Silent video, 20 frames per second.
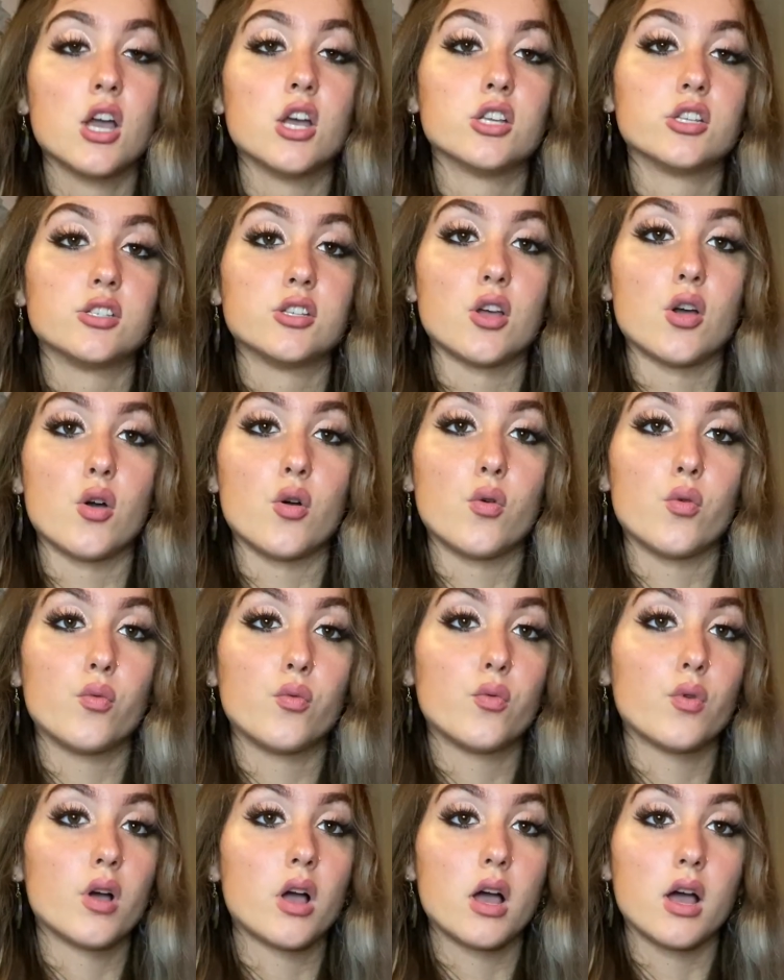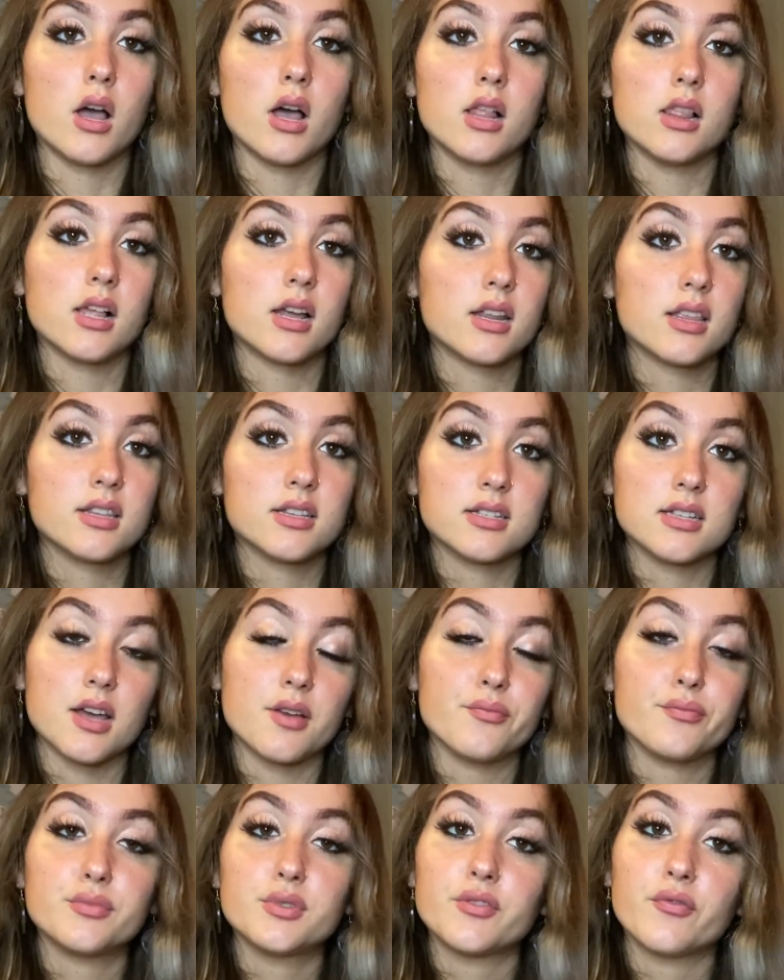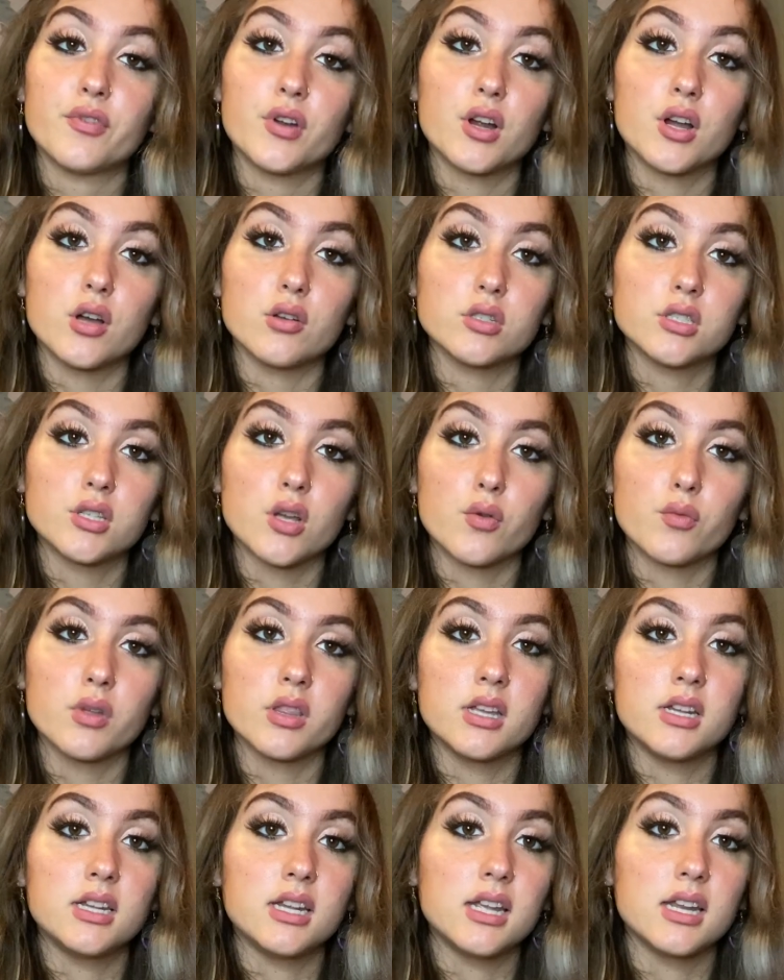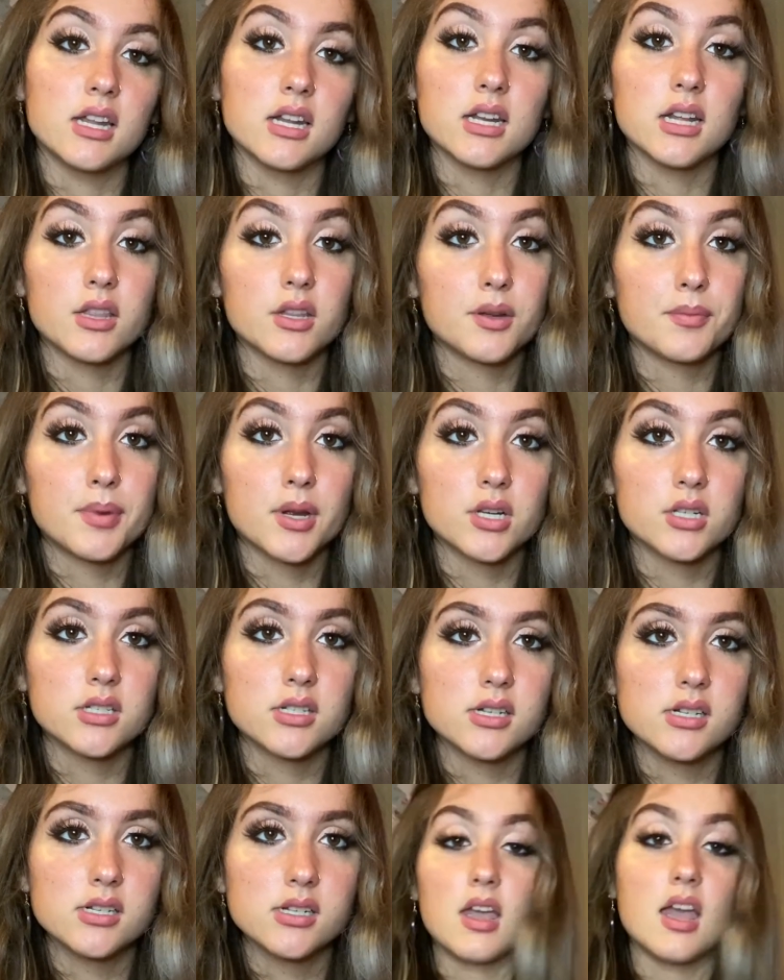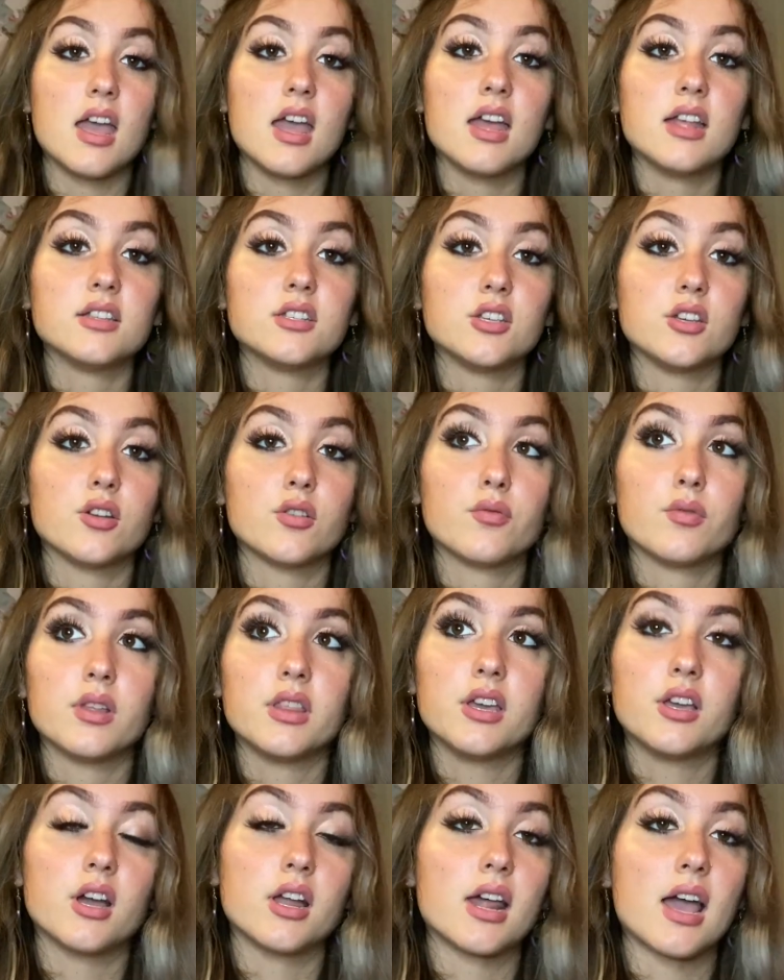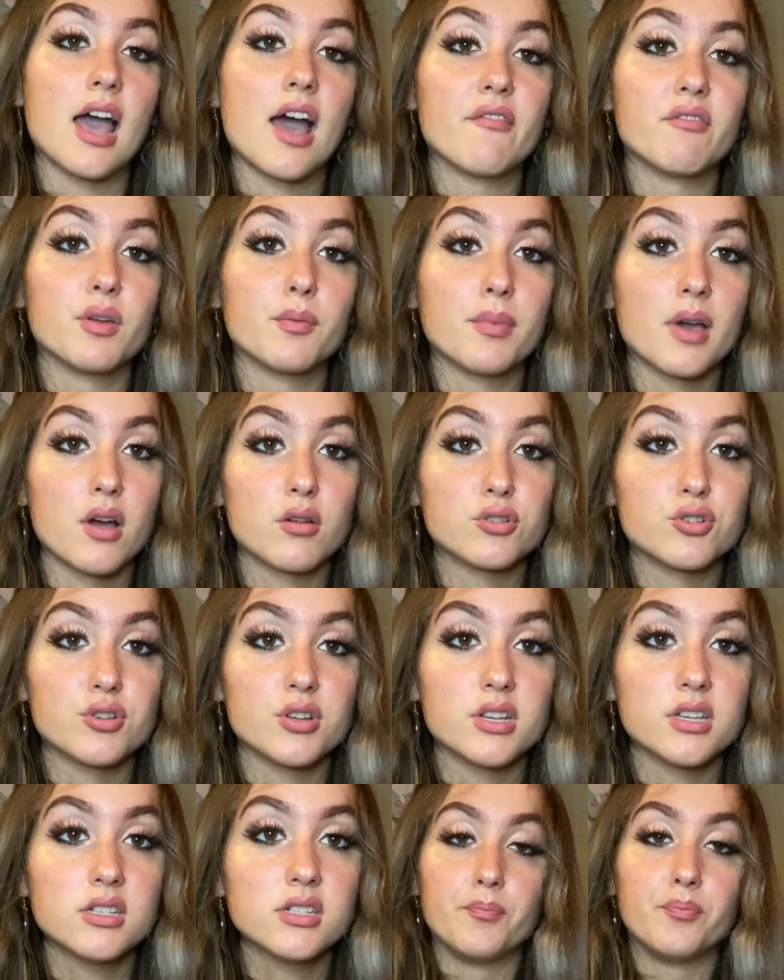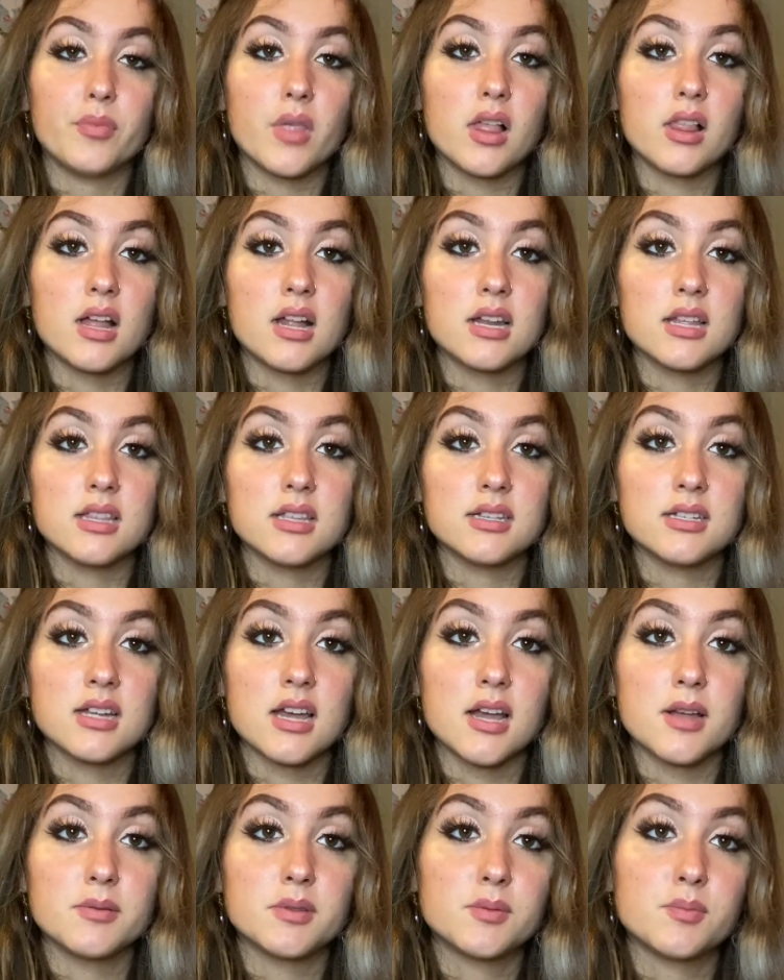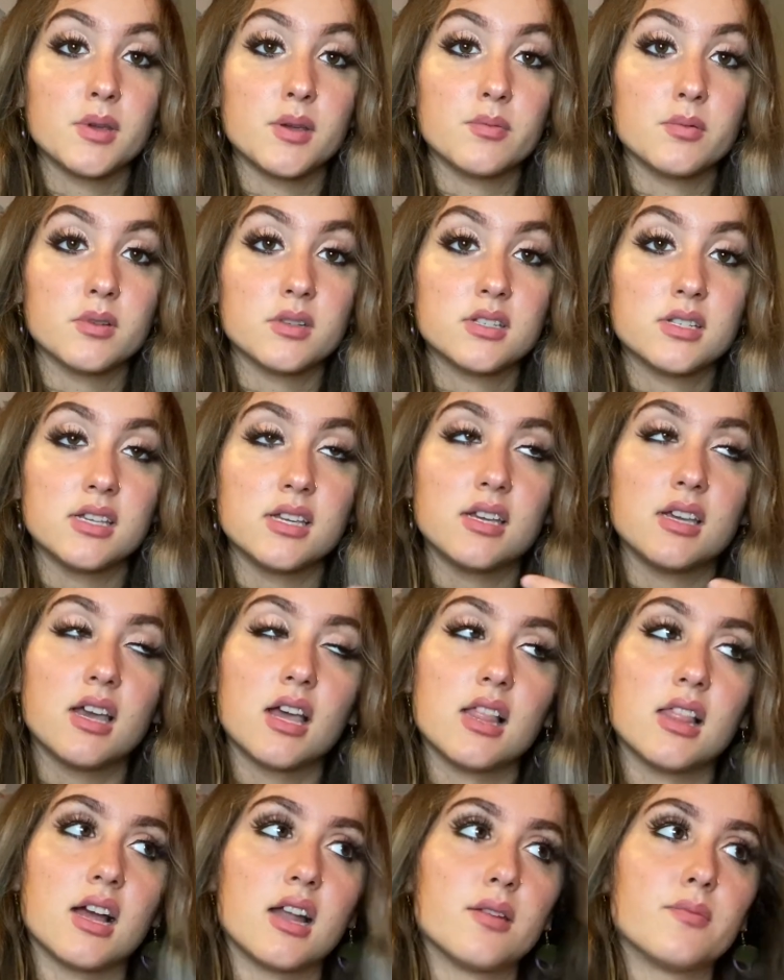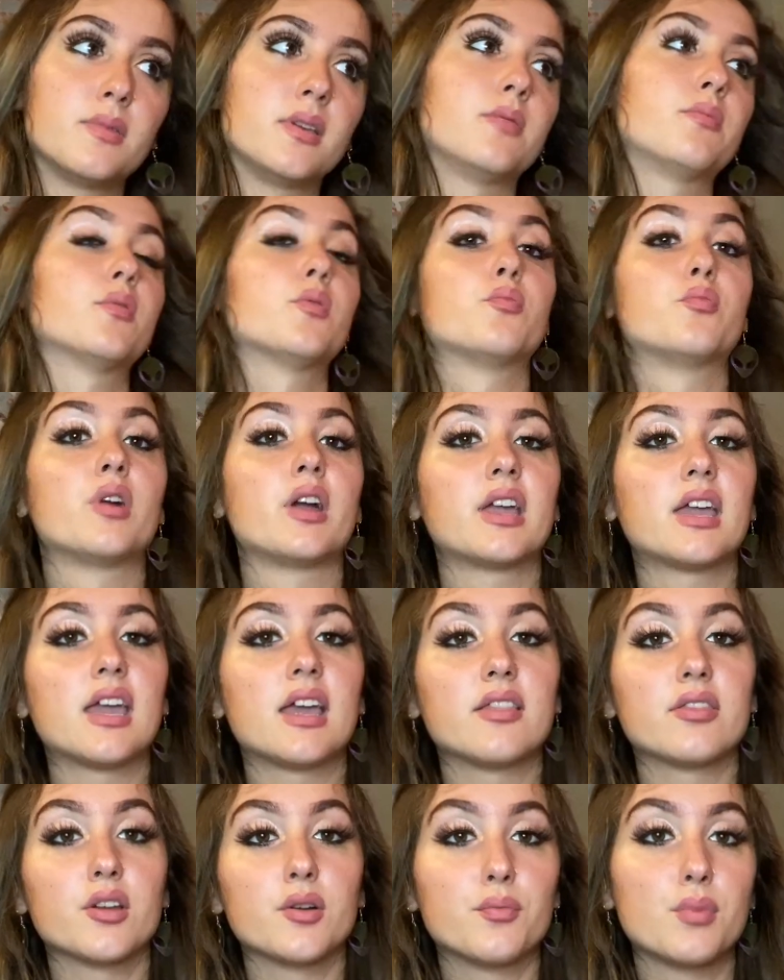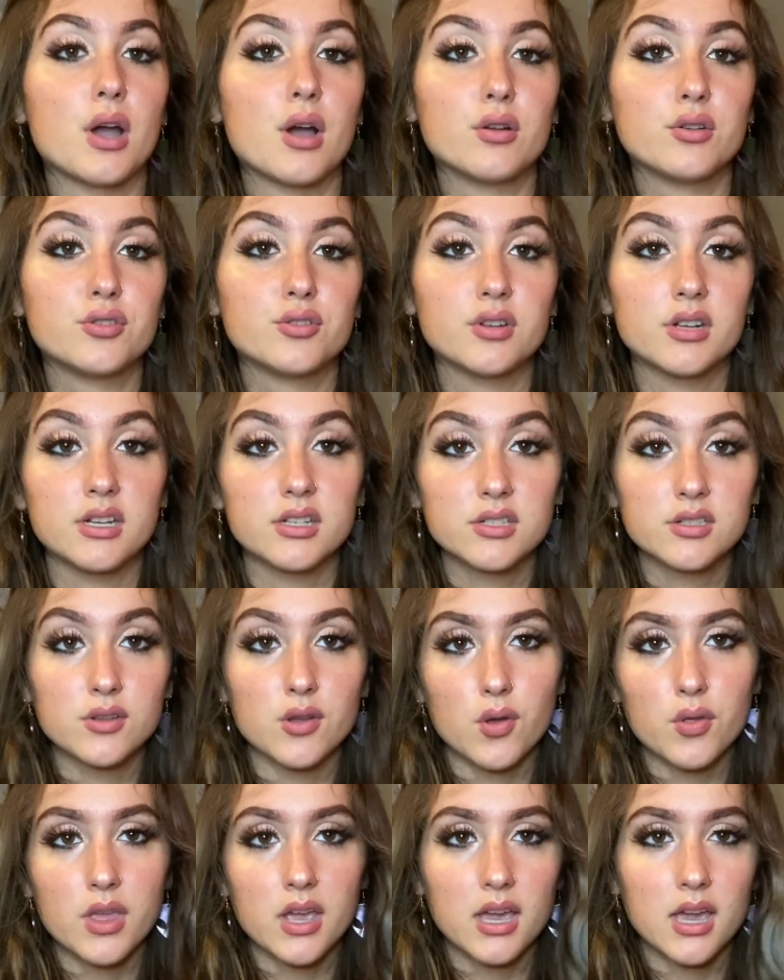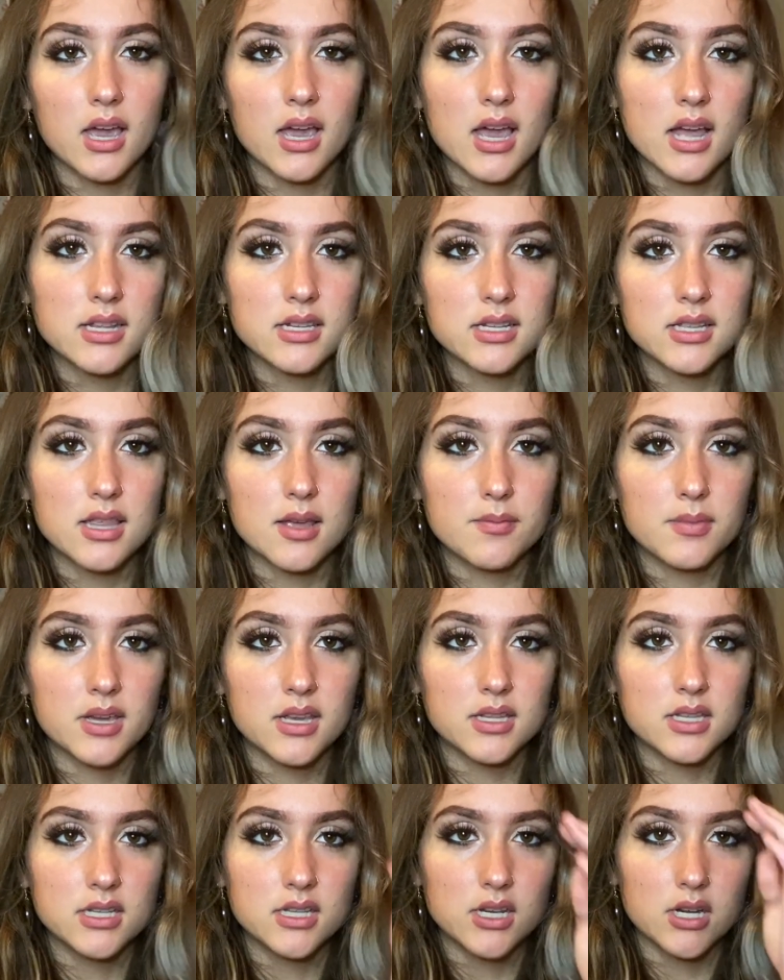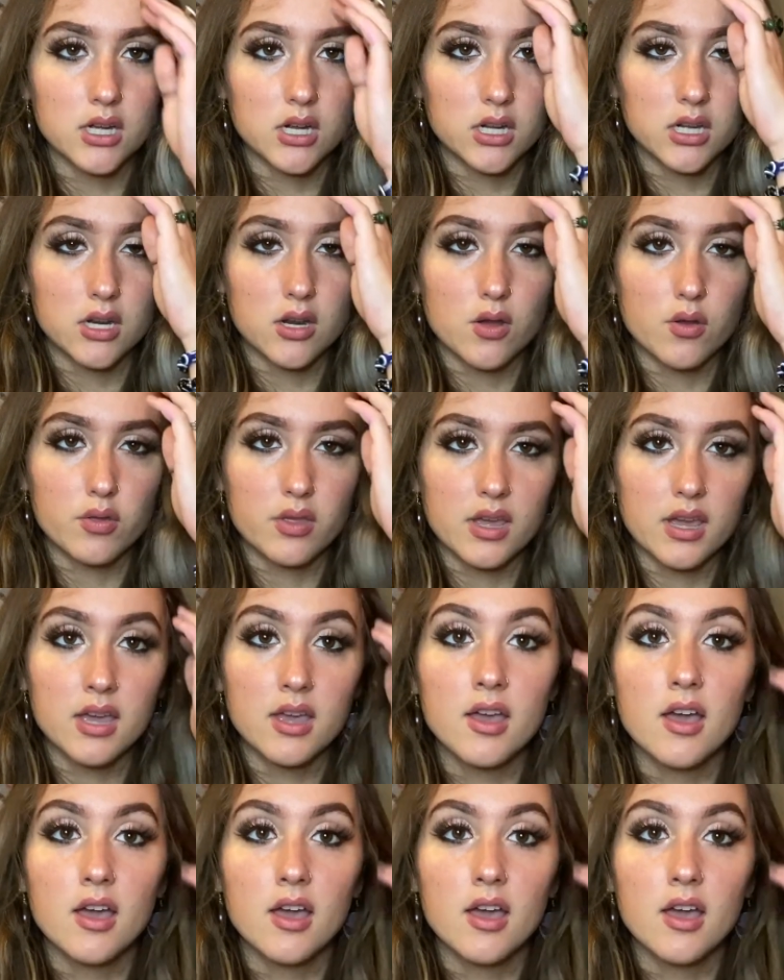So uh, a lot of the times Virgos don't really need another person, and you're really good at having boundaries. A lot of the times people see a lot of people breaking their boundaries so they can get to them easier, you know, they